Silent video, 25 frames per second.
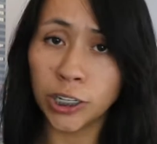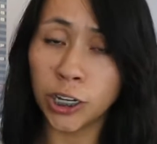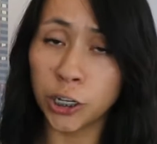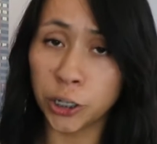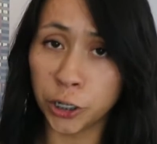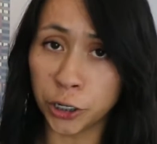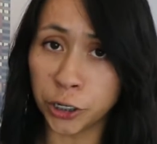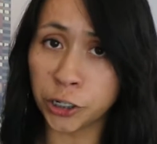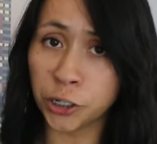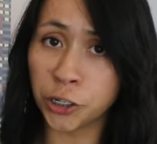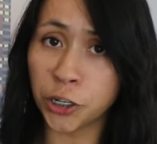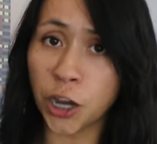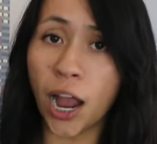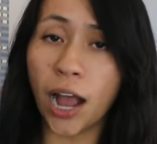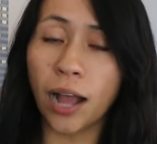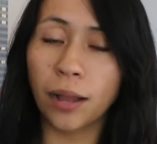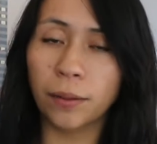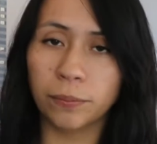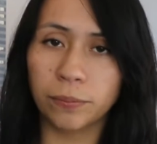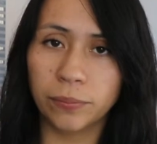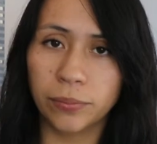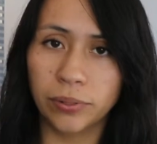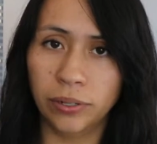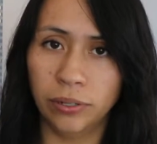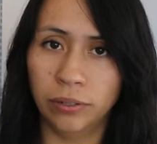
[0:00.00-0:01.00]
your
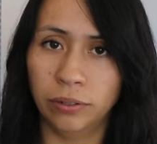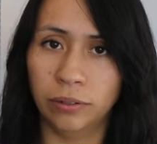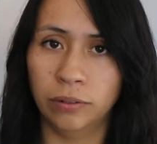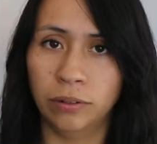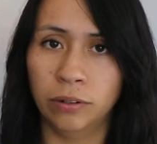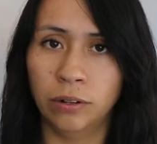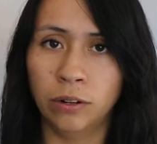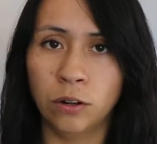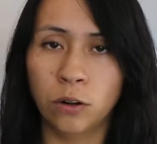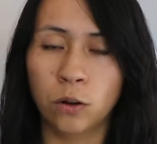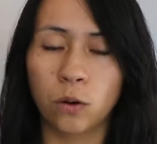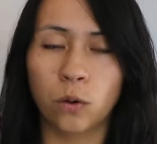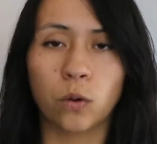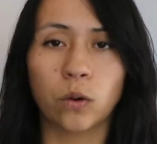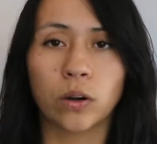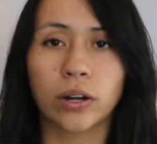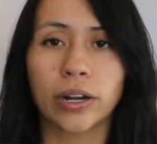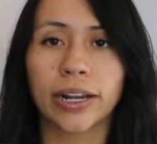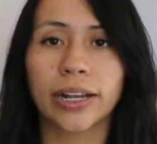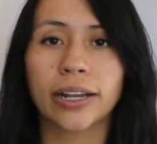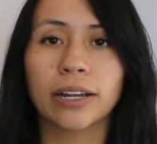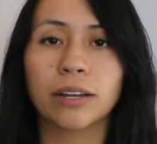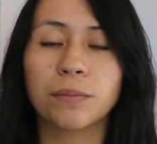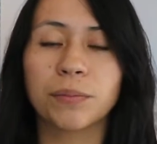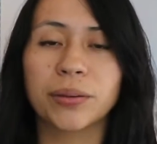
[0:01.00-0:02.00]
job, or
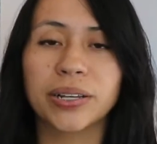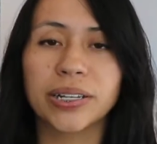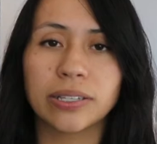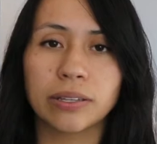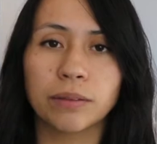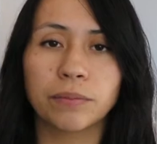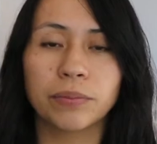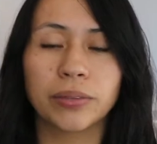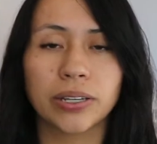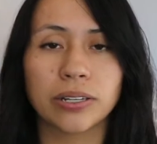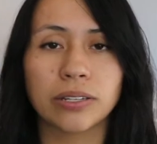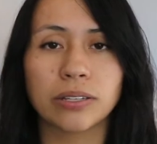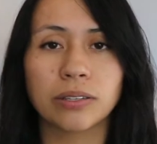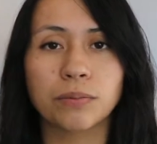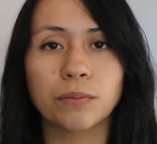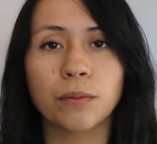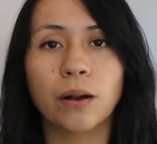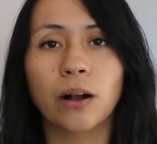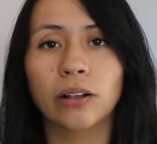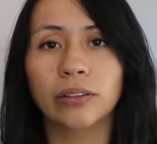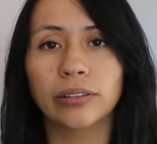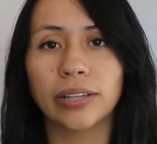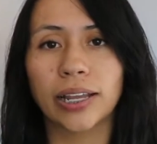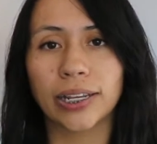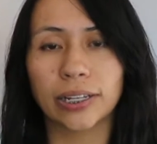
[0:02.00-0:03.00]
it could be something
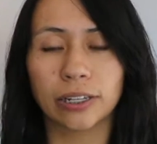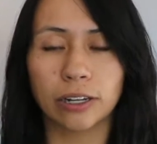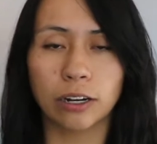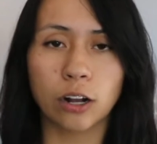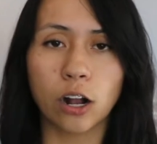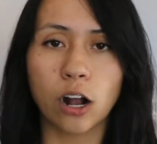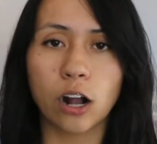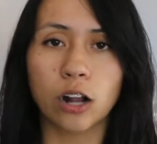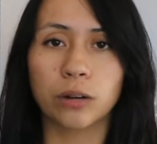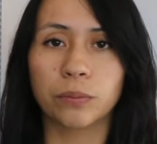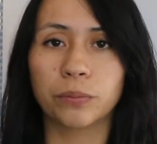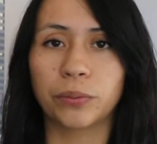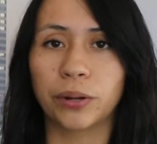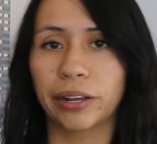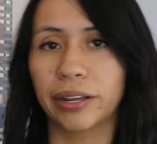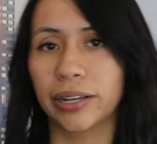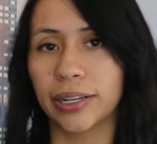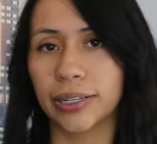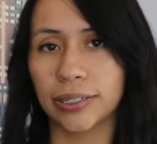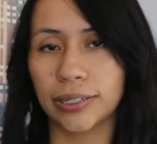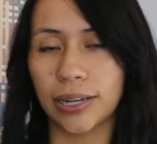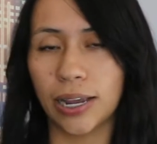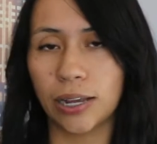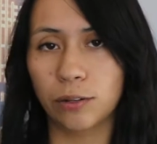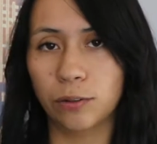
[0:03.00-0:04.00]
small like a car
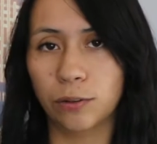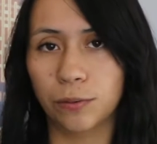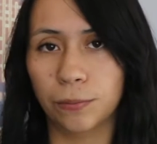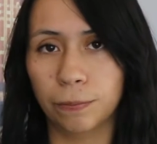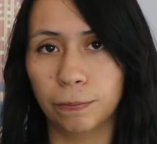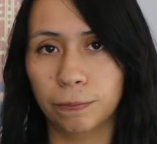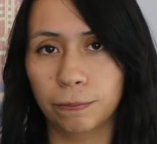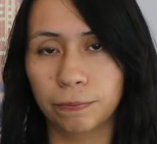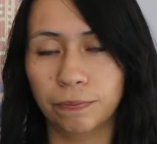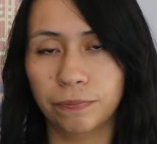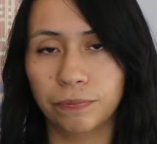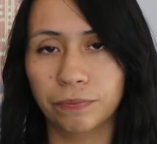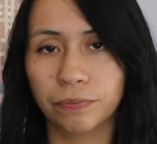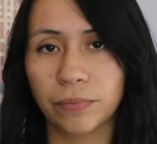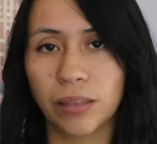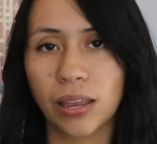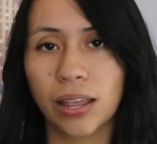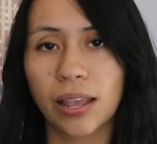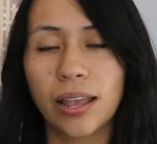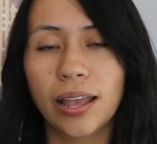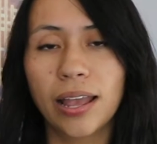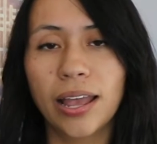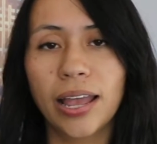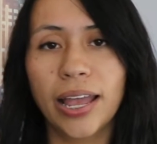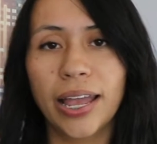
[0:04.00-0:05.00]
breaking down.
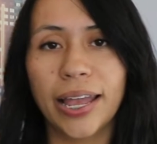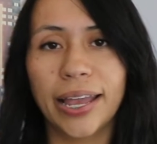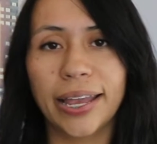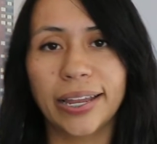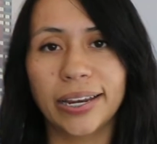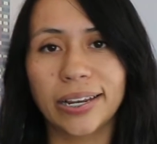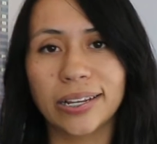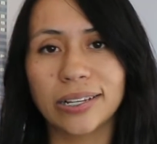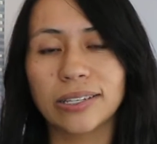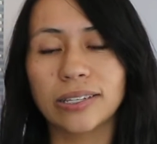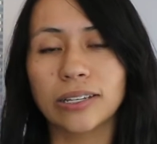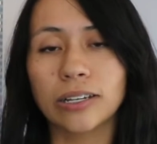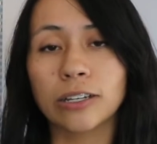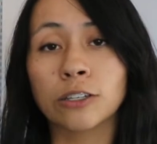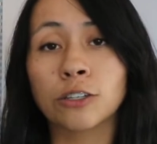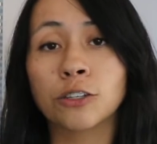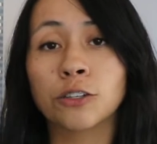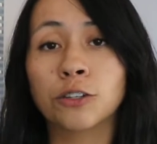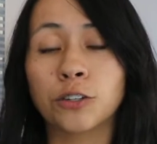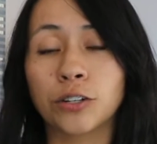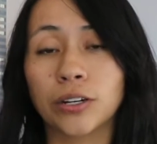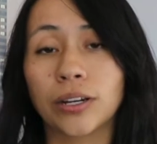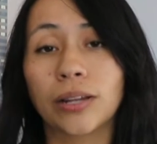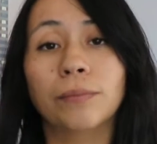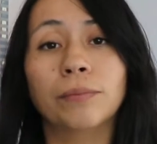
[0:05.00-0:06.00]
It is
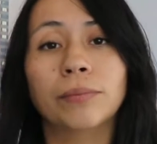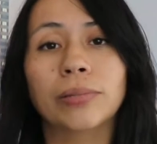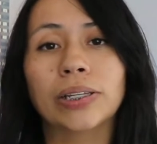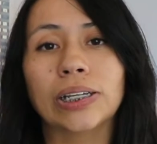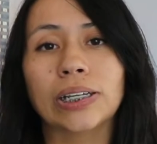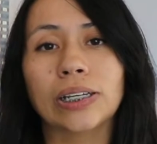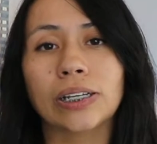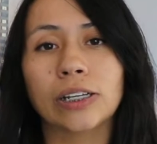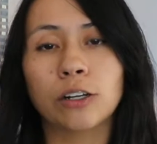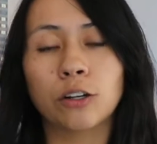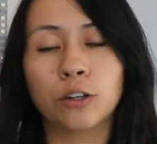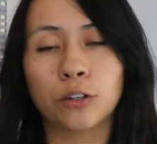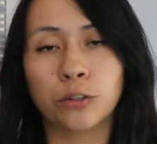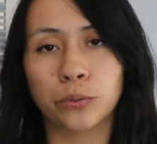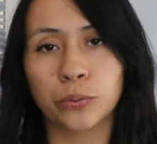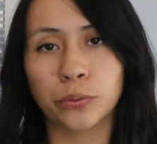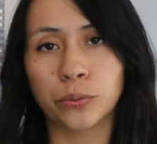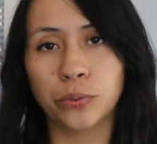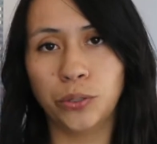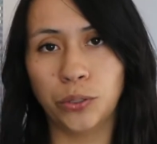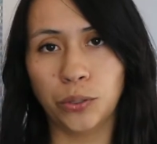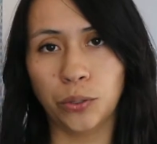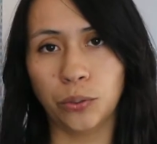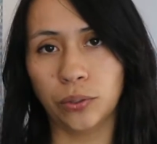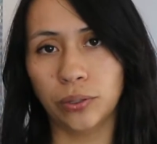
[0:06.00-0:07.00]
extremely
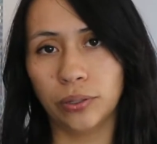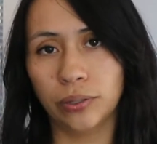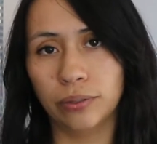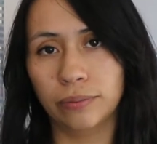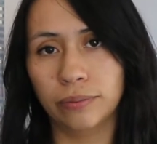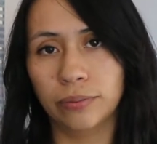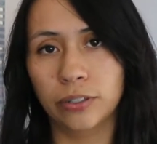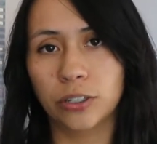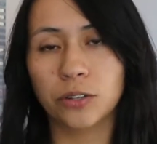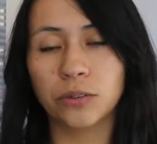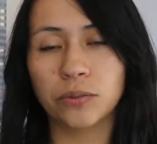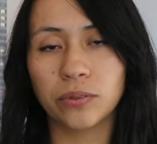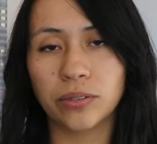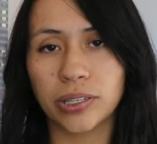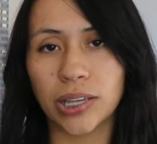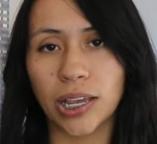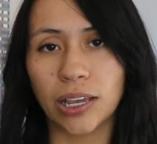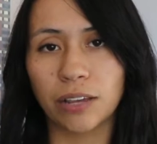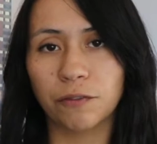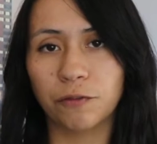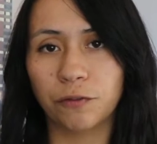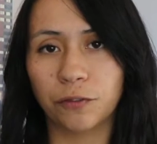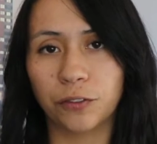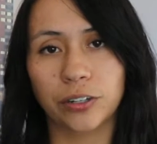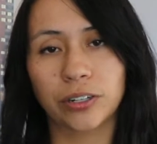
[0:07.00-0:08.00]
crucial to
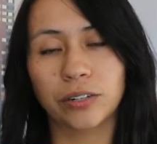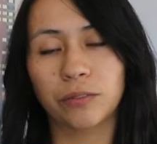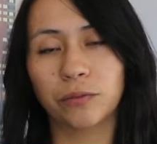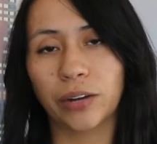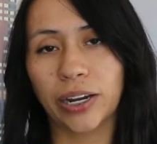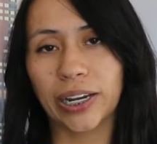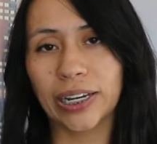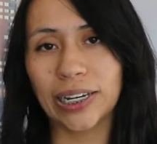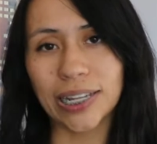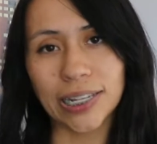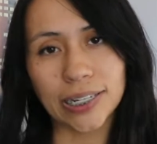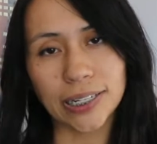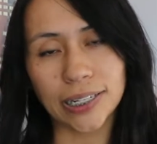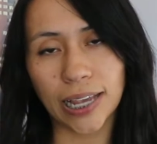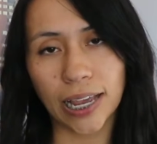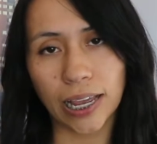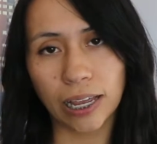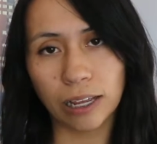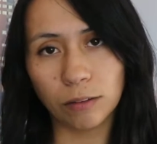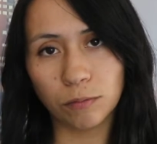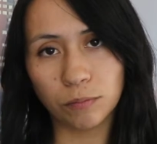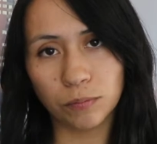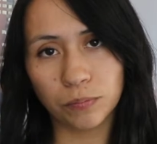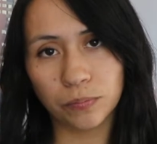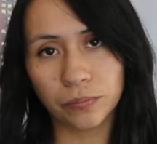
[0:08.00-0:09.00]
save for a rainy day.